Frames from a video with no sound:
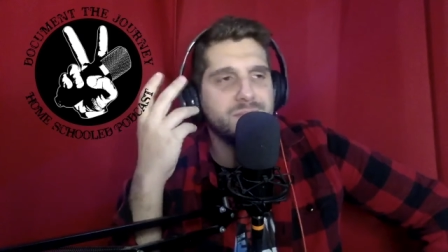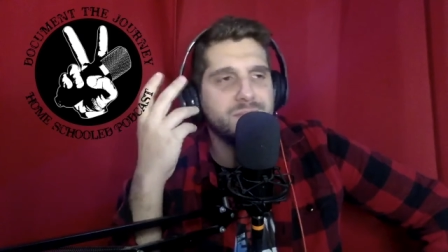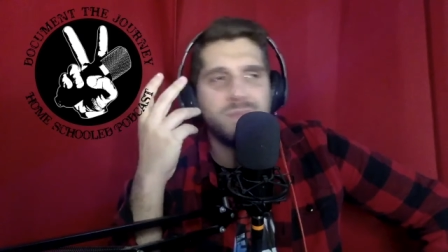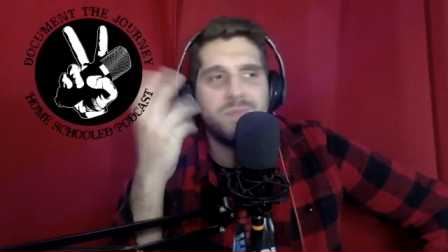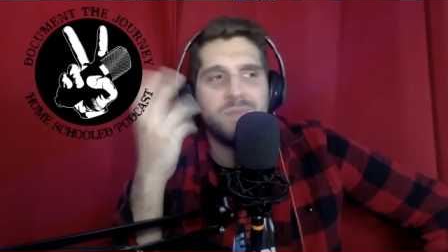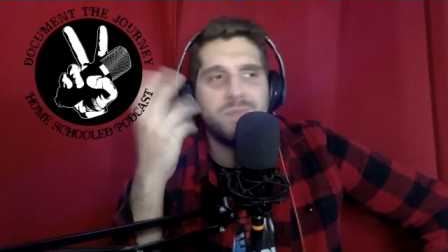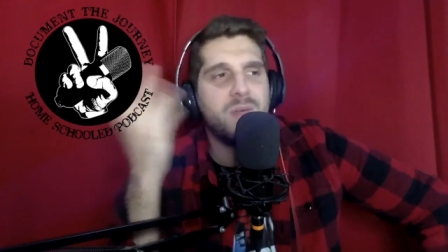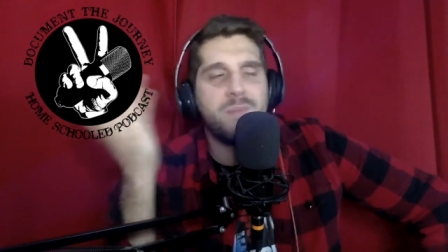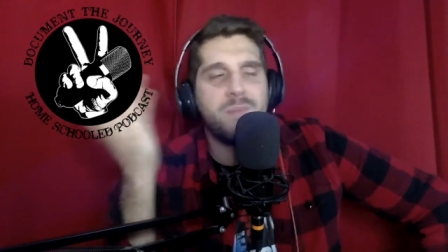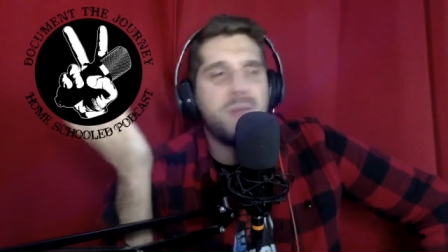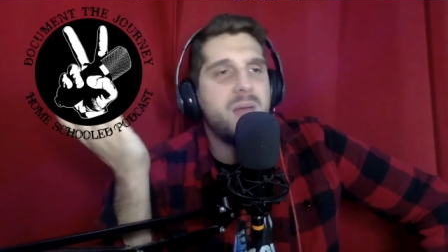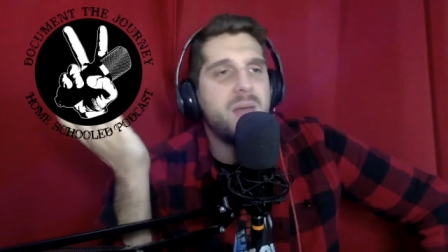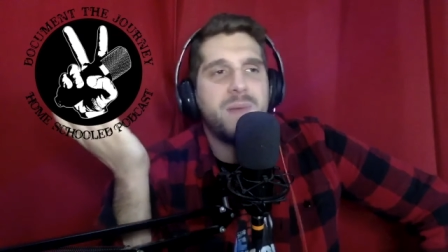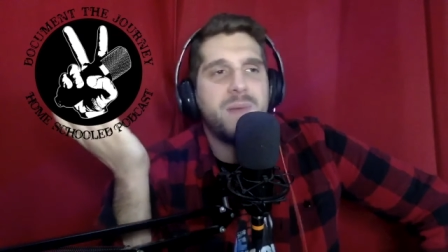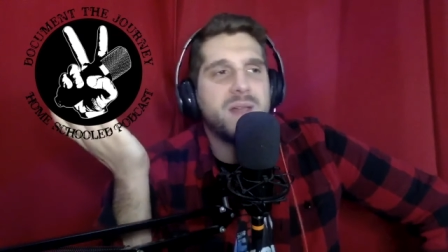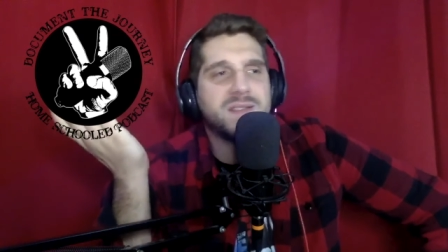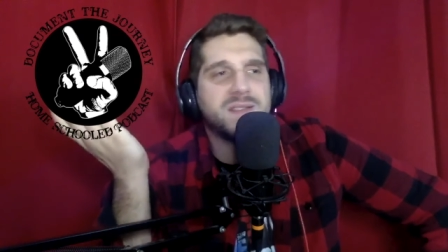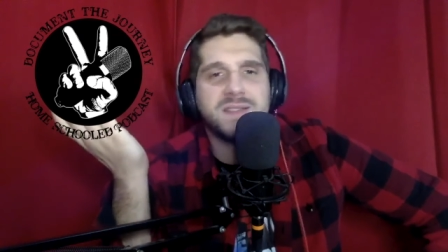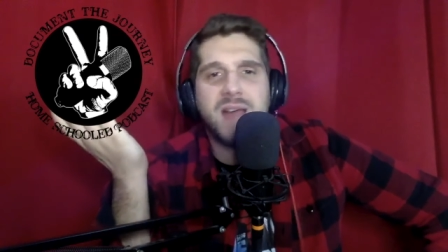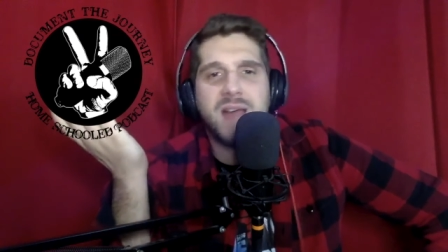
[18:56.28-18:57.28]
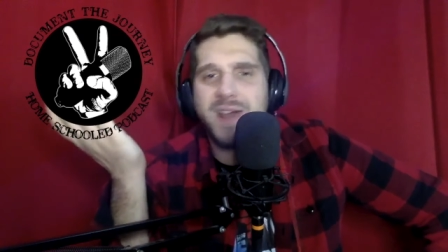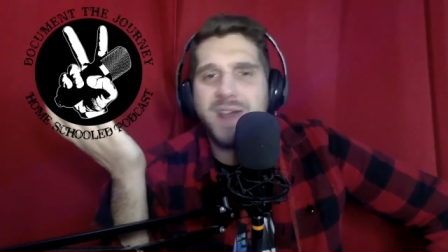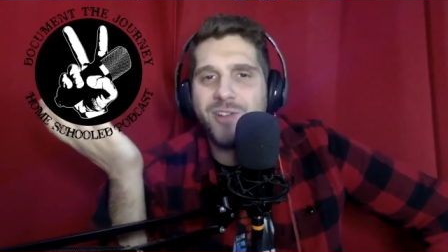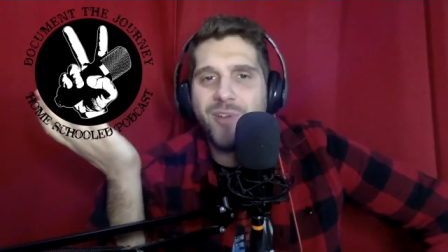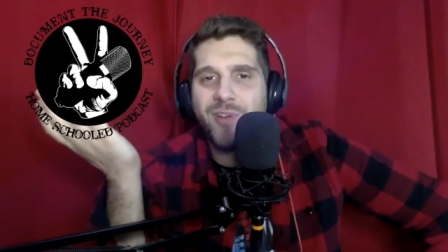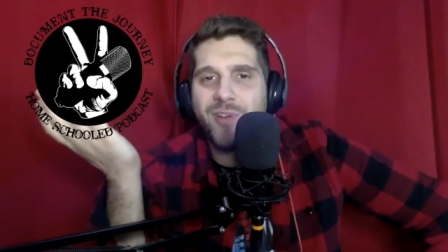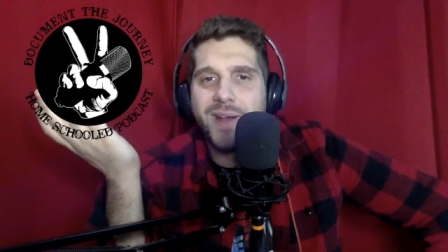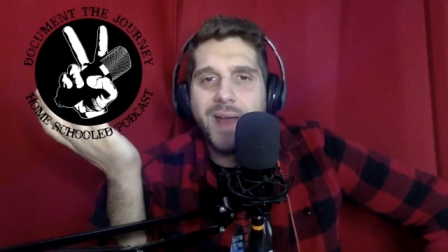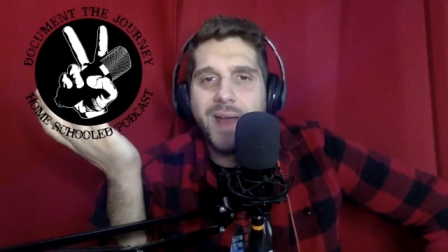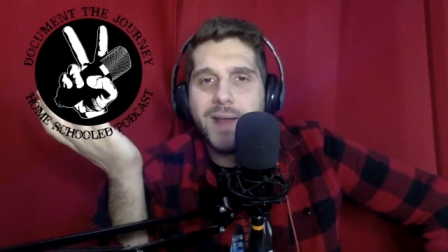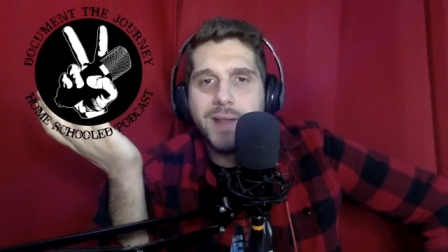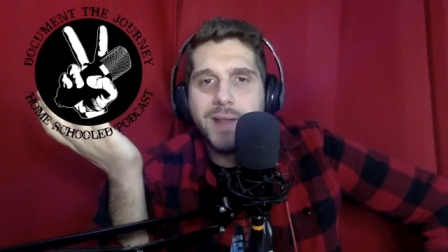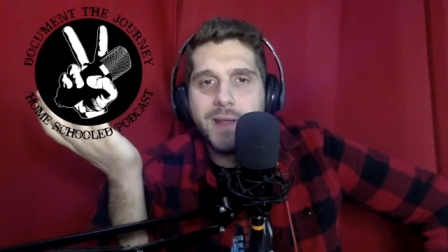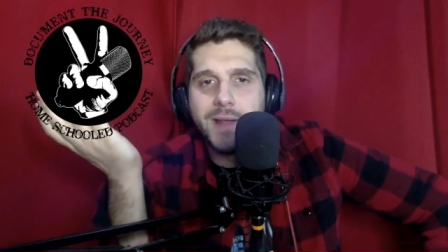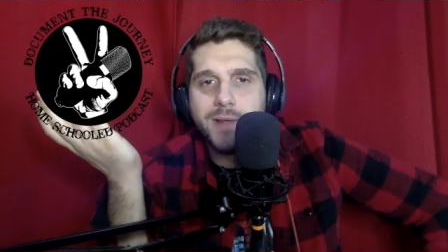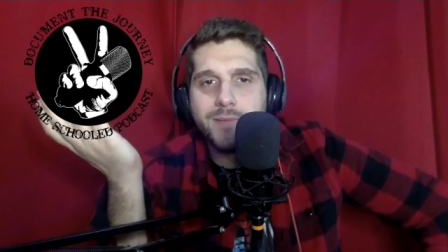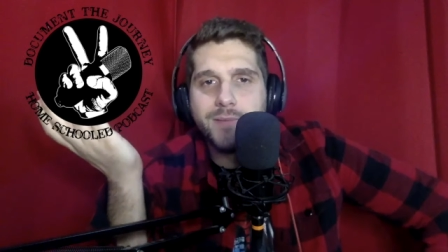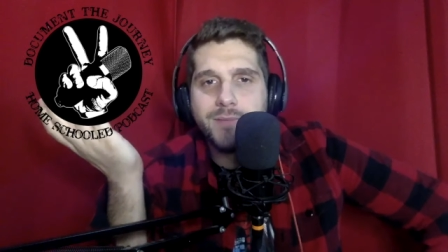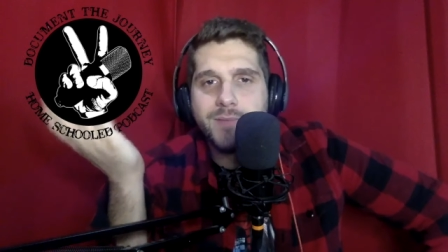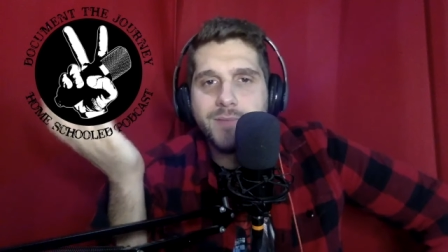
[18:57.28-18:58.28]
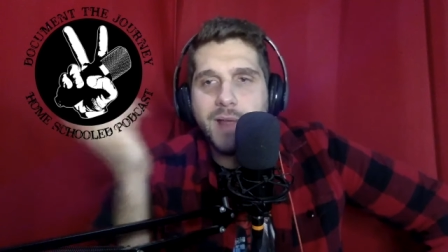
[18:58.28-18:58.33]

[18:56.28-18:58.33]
that maybe it's not a great idea.